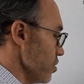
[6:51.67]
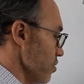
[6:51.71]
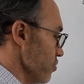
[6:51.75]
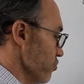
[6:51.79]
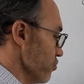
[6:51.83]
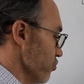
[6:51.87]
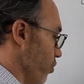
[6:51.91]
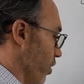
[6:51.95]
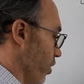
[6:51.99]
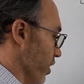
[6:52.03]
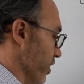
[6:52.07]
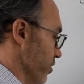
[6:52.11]

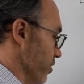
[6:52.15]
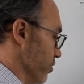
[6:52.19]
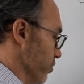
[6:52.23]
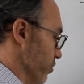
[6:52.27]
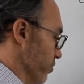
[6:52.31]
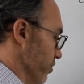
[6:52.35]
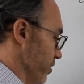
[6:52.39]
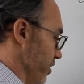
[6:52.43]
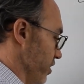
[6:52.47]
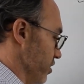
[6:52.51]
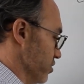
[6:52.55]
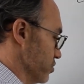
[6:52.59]
So I can
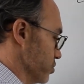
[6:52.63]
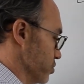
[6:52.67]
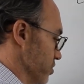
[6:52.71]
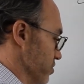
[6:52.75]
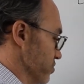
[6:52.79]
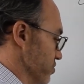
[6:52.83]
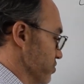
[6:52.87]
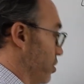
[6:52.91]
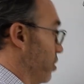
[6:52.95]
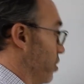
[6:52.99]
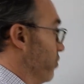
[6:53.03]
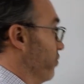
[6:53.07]
earn
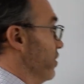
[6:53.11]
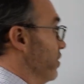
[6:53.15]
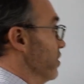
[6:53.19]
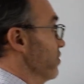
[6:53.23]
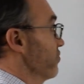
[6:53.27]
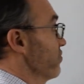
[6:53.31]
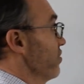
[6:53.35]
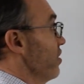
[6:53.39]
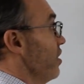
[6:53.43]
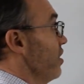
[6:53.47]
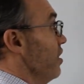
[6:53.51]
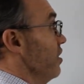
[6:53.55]
interest on
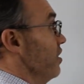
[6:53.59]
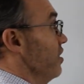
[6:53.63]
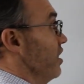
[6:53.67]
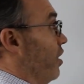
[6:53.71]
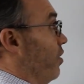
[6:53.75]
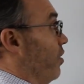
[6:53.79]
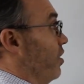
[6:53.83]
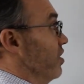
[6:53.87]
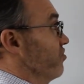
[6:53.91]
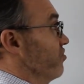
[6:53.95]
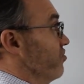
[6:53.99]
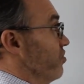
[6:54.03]
this.
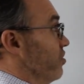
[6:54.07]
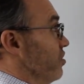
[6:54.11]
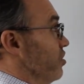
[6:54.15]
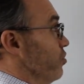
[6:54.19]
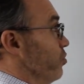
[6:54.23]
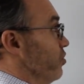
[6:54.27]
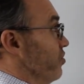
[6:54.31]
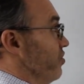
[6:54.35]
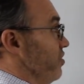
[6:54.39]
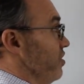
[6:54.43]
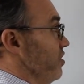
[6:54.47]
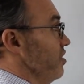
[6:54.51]
Now I started
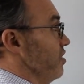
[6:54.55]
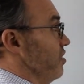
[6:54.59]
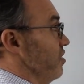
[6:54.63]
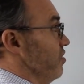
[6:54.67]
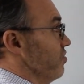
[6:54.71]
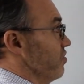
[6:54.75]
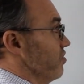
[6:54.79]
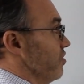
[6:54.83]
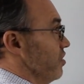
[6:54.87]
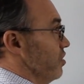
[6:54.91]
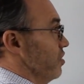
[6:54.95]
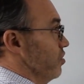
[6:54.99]
with
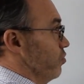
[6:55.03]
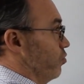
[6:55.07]
ETH,